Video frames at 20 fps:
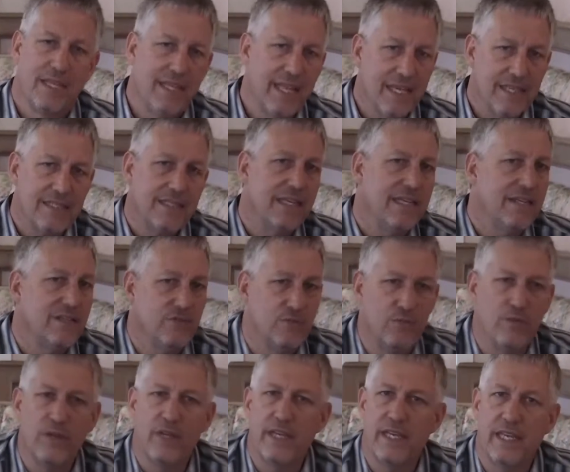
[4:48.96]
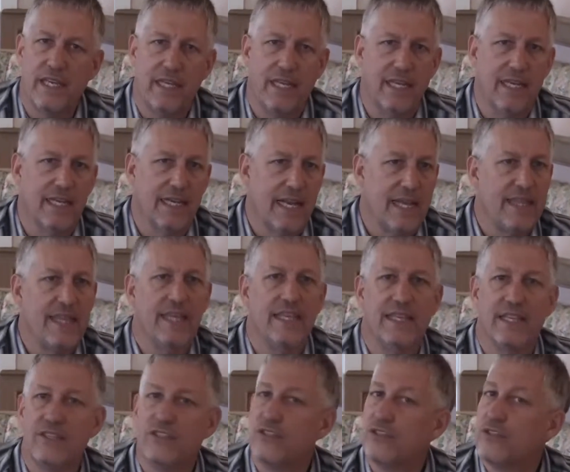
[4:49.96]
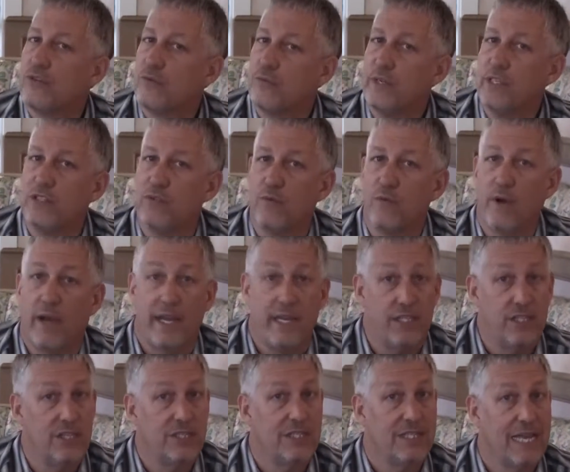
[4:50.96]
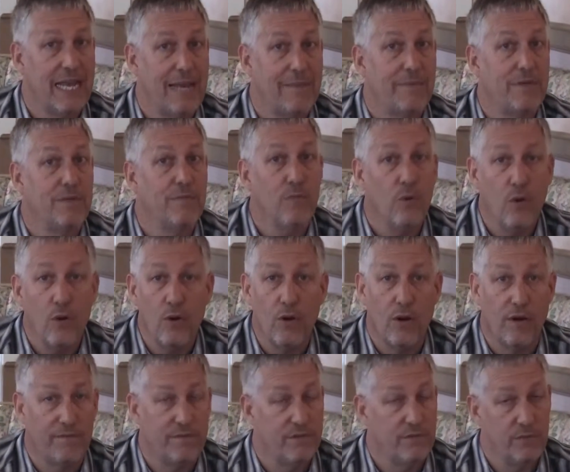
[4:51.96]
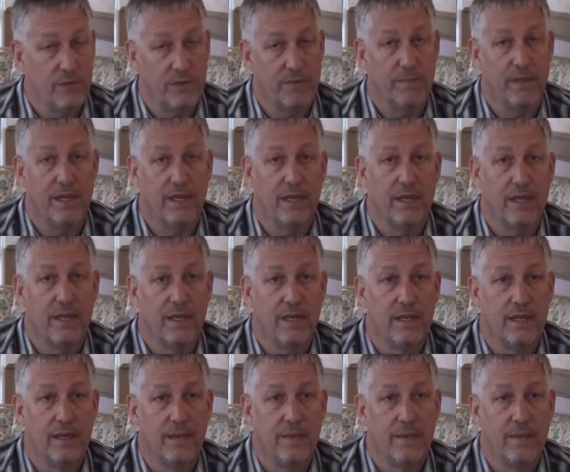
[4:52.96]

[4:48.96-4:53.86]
But the next thing is really key, and I think this is the reason why it doesn't happen more often with me.